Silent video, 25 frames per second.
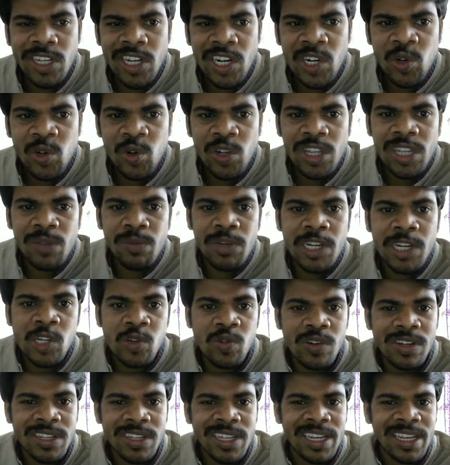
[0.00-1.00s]
control the
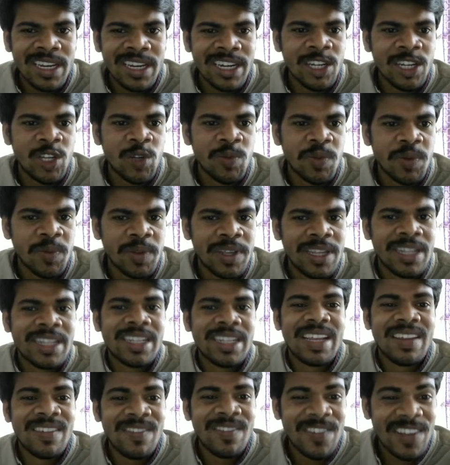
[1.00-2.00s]
menstrual cycle in human
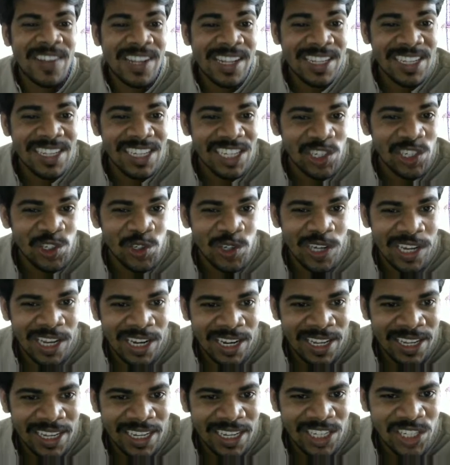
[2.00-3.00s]
beings? FSH,
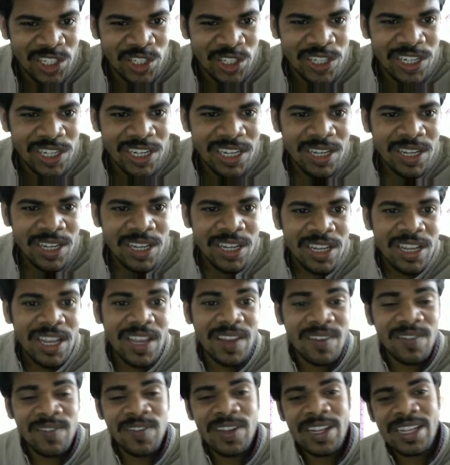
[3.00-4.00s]
LH,
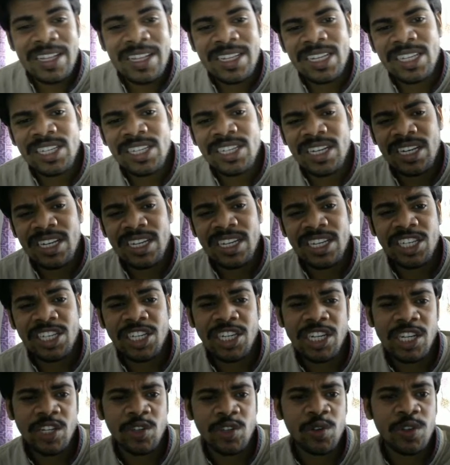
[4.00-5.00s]
FSH,
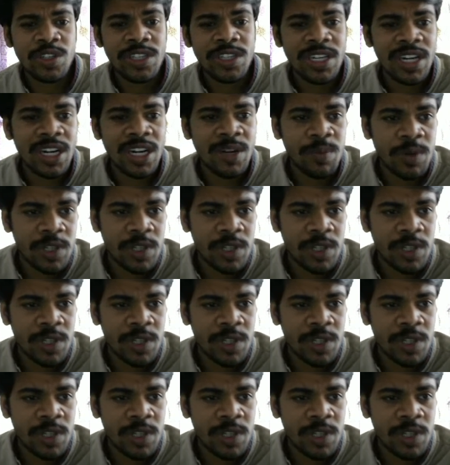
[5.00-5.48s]
LH, estrogen and